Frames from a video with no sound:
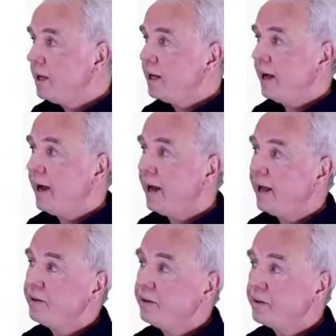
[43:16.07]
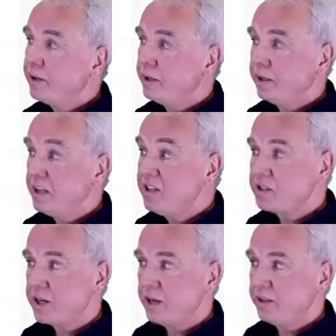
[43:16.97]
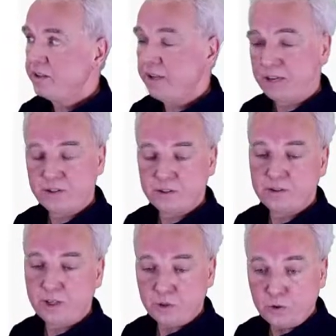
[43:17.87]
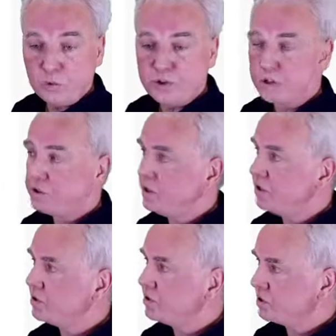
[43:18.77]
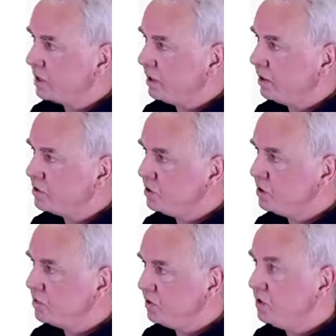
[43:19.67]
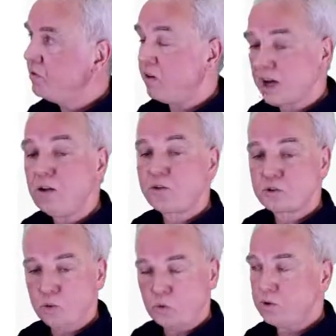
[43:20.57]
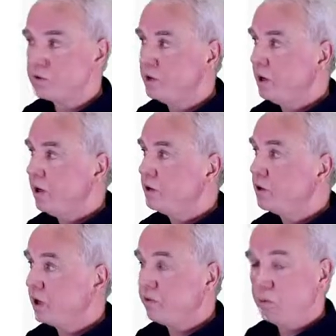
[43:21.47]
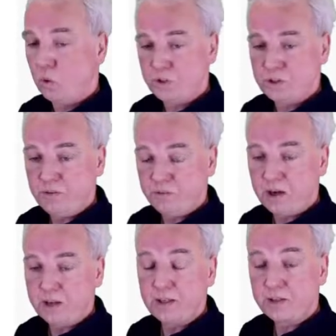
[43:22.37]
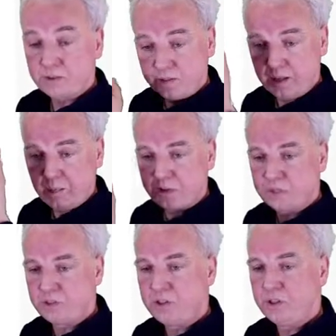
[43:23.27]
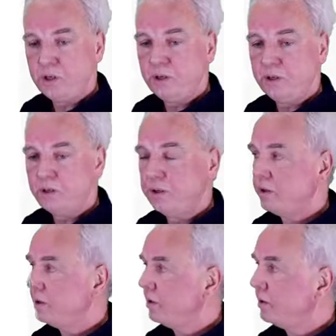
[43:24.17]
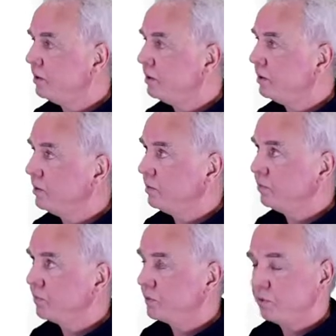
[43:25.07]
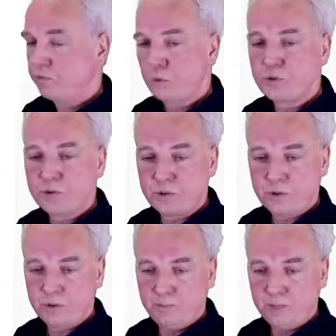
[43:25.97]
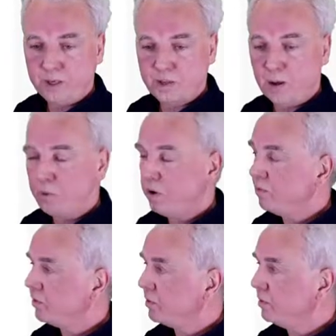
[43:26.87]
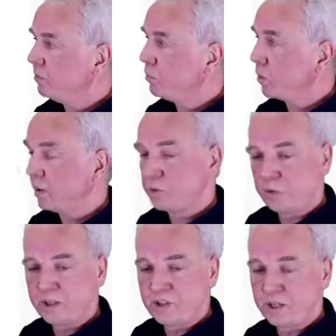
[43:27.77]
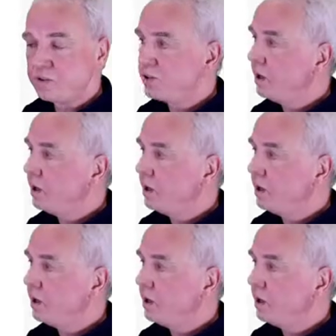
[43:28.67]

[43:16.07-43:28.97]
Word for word: And uh, inside the test that uses this CSV uh, file source, you can of course define as the same as in, C in the, in the uh, first um, example of parameterized test,